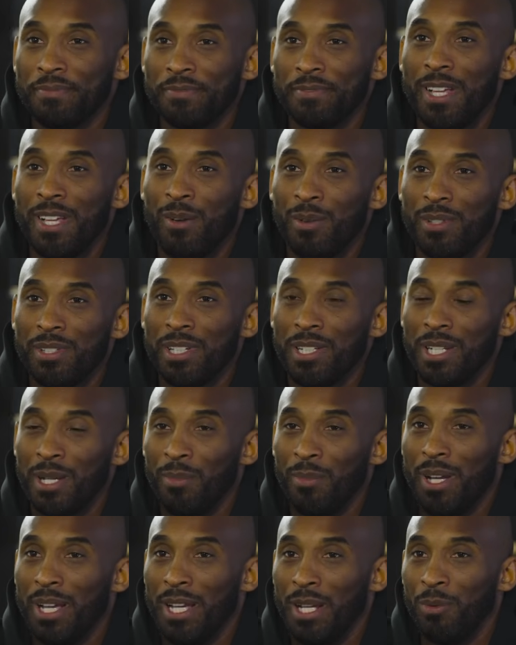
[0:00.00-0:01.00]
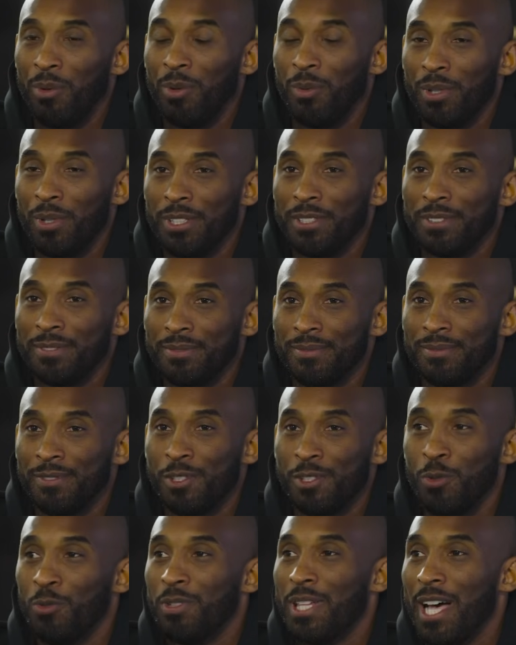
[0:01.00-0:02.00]
I would say number 8 would win.
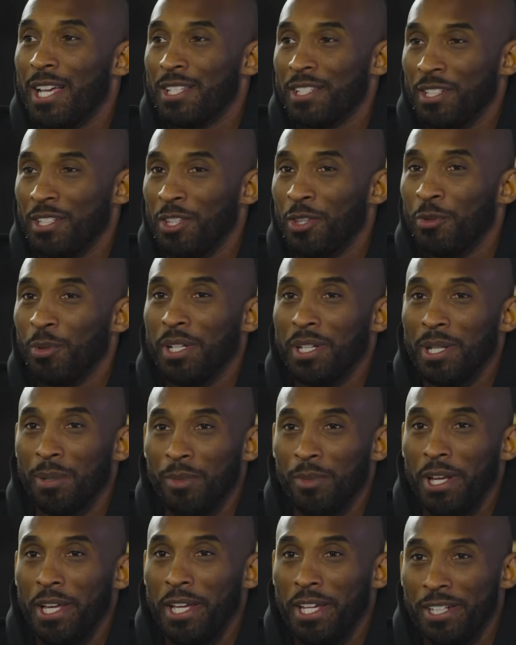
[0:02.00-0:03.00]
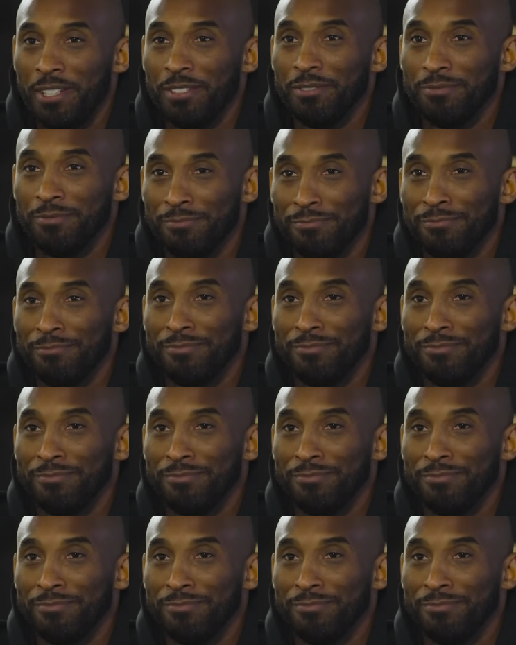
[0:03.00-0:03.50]
2003, number 8. Yeah.